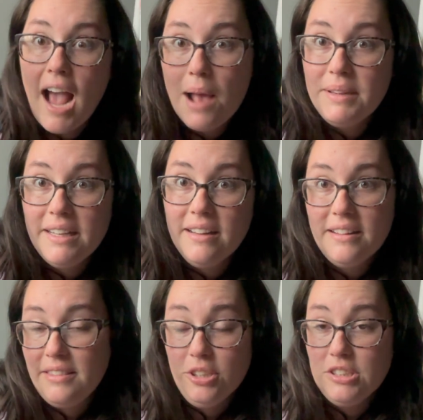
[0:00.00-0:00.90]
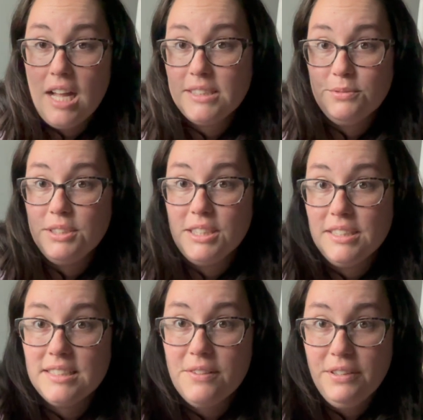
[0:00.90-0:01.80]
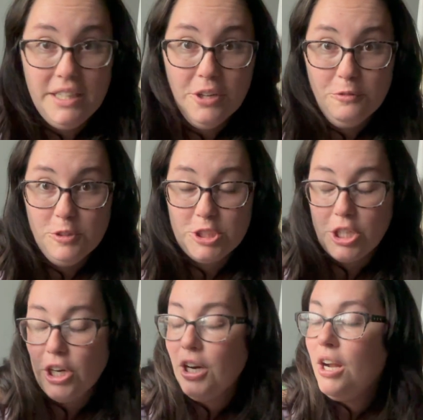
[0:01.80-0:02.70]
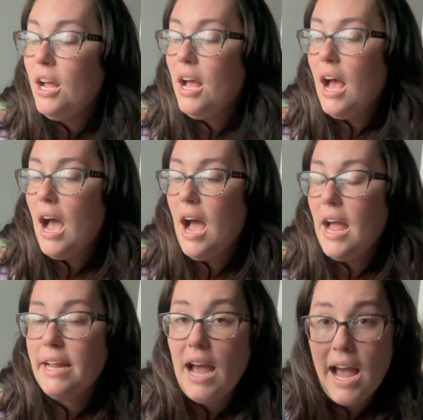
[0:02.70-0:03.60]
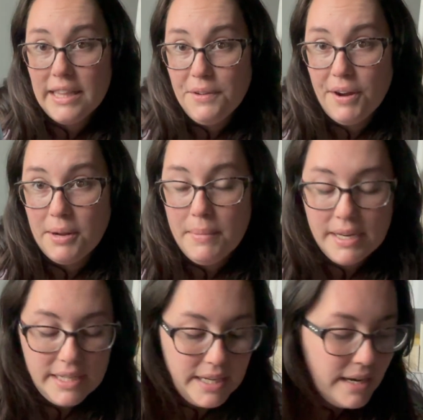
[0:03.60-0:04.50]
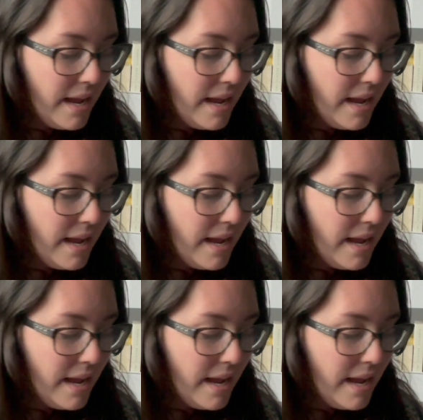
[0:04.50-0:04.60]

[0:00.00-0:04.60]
I mean, there's lots of really good stuff in here for sure. I highly recommend it.